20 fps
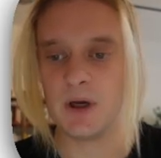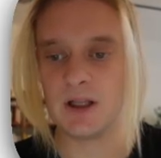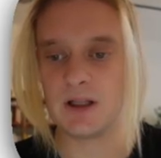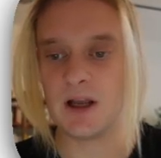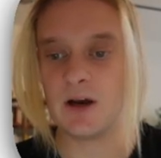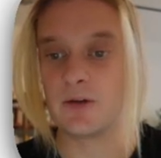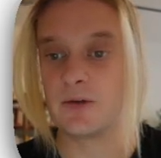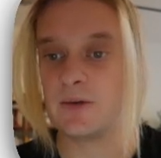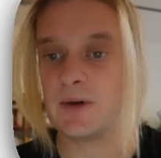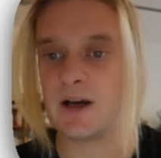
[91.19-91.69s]
now
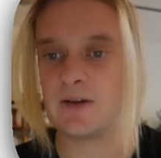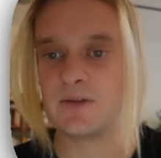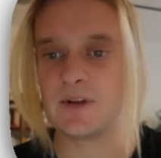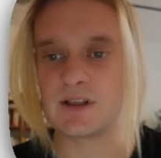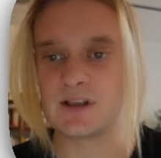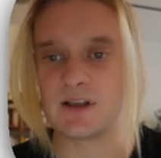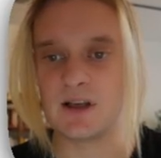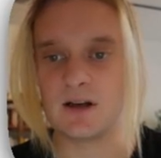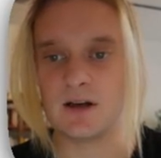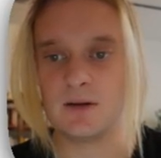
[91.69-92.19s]
that we have this
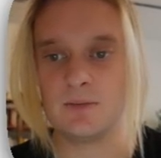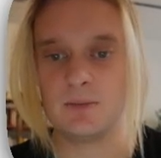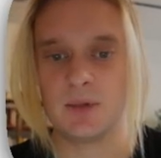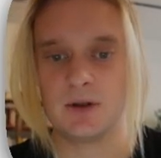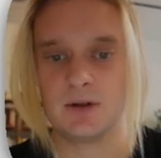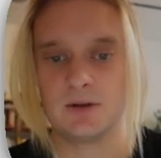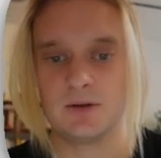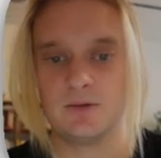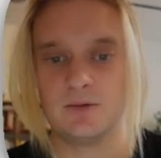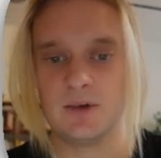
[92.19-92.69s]
set up,
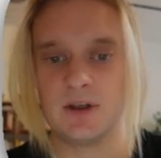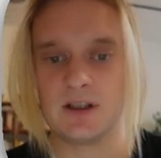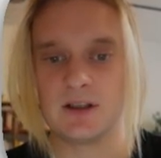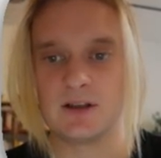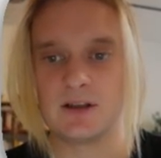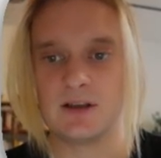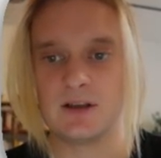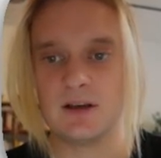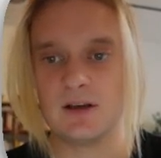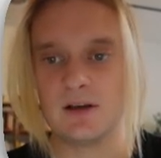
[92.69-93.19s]
we can
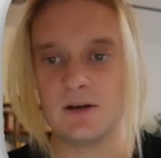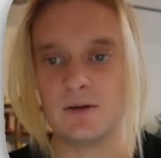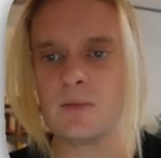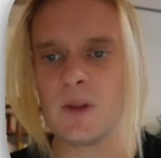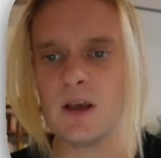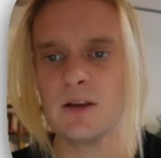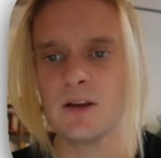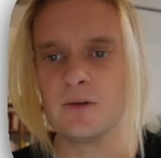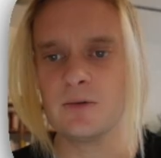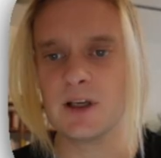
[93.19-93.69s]
see
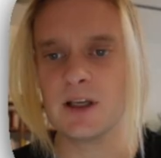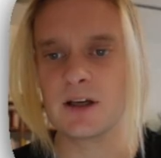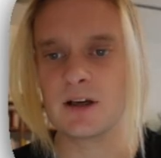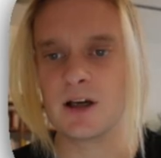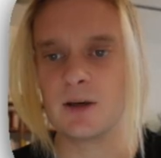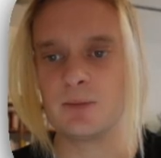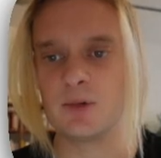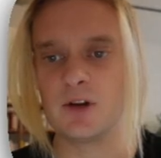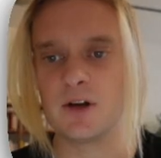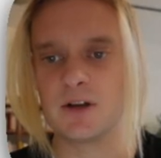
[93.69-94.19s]
that we get a
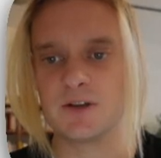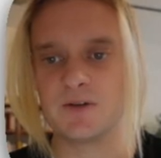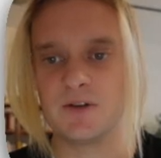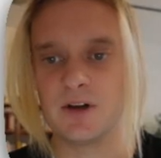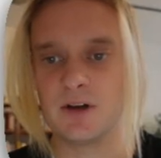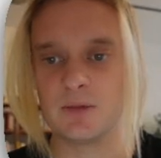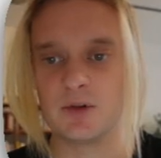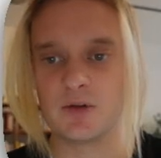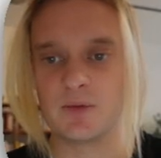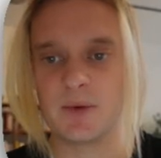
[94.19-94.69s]
couple launch
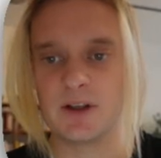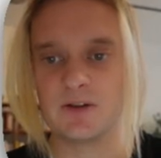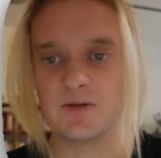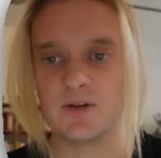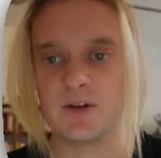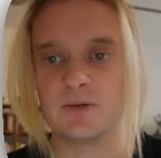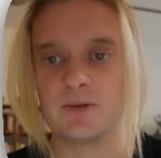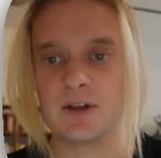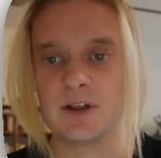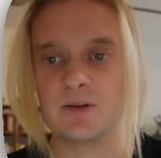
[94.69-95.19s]
variables by
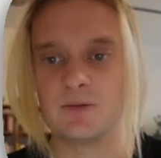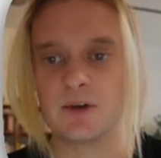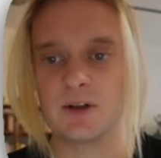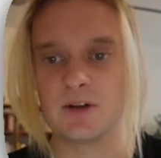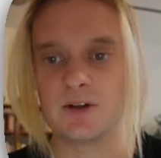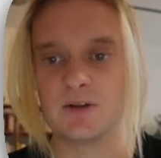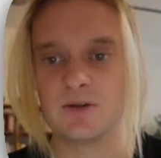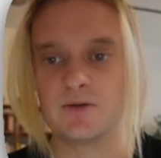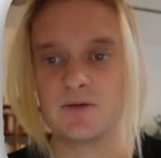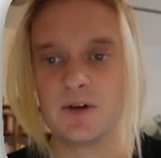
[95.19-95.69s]
default. We get one
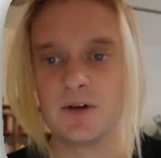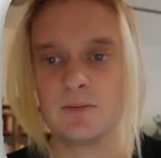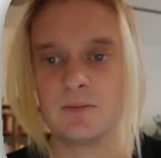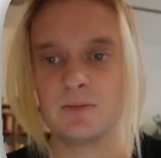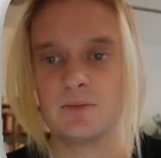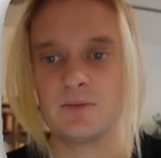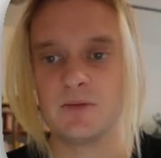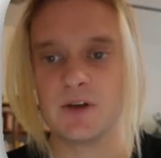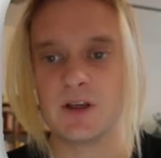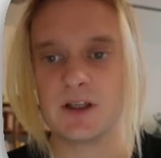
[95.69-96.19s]
called from,
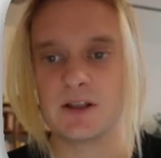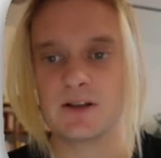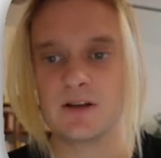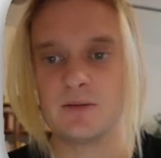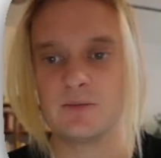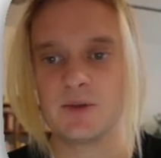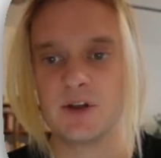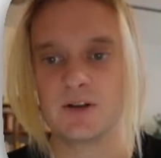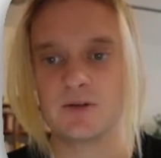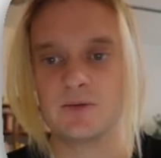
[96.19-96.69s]
we get
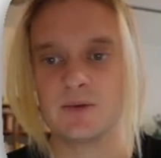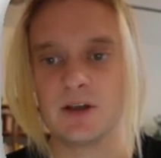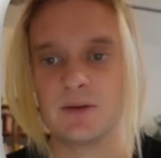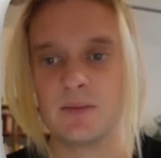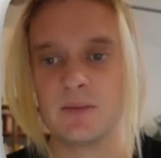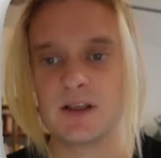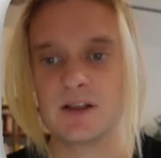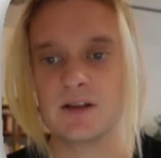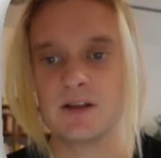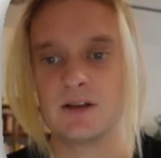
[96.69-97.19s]
subject, we get
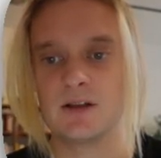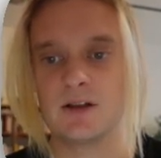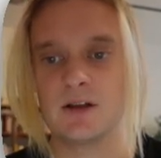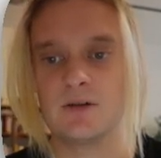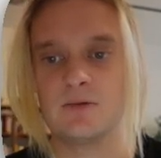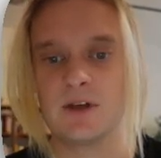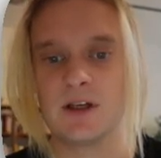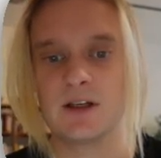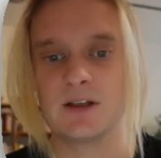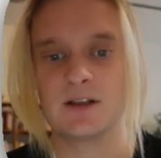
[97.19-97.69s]
message, and
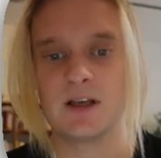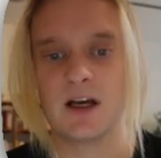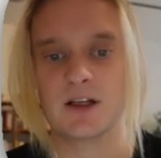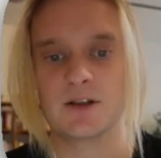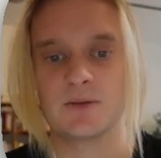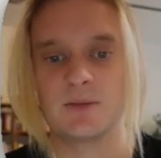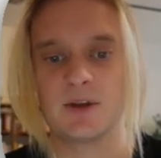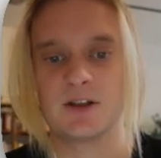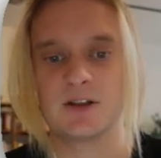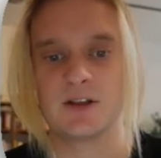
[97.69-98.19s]
we get
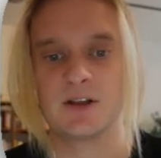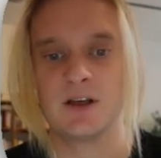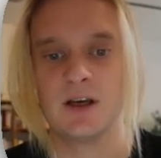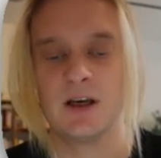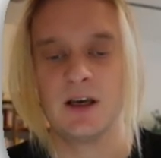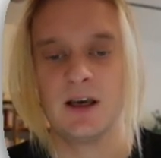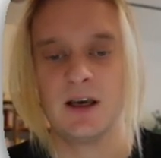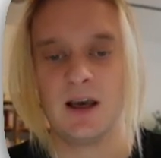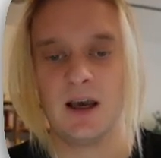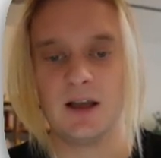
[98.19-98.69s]
attachments.
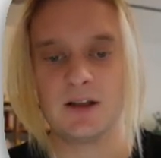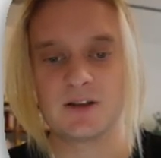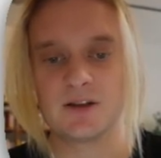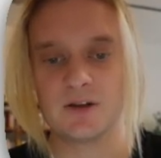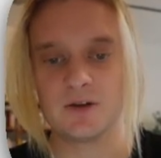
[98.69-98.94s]
And so